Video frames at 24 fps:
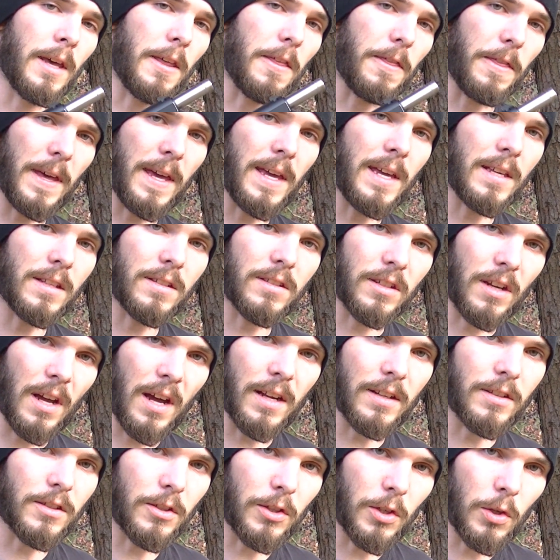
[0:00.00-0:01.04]
things
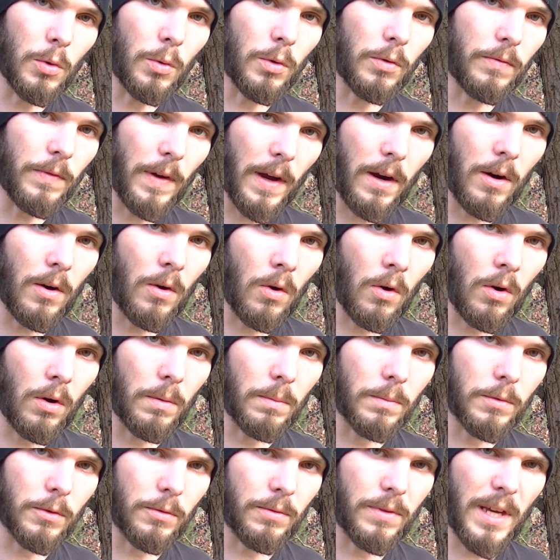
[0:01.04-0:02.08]
not to do with
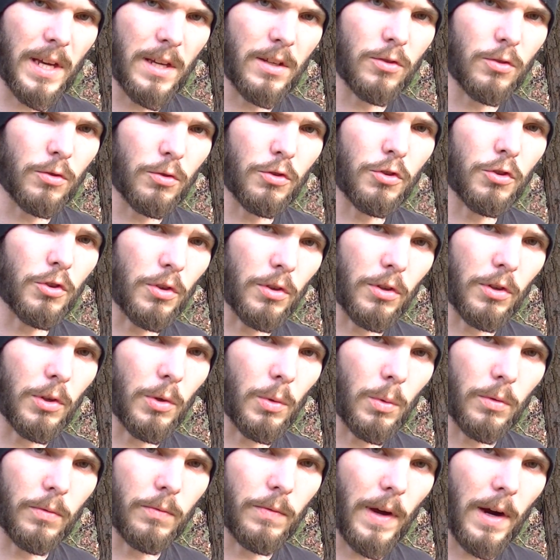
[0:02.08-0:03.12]
firearms, or things you shouldn't do
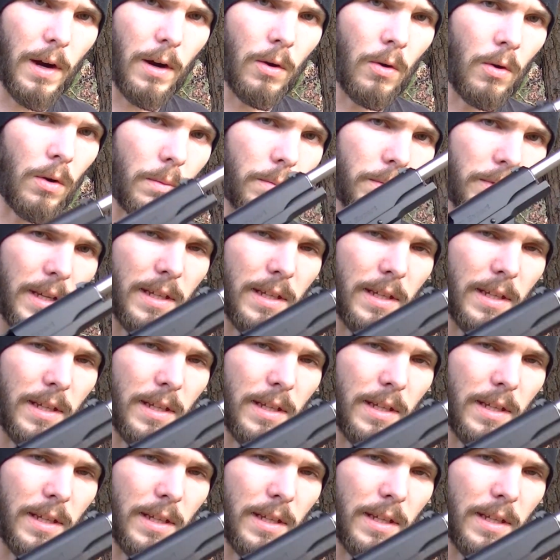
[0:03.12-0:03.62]
with firearms.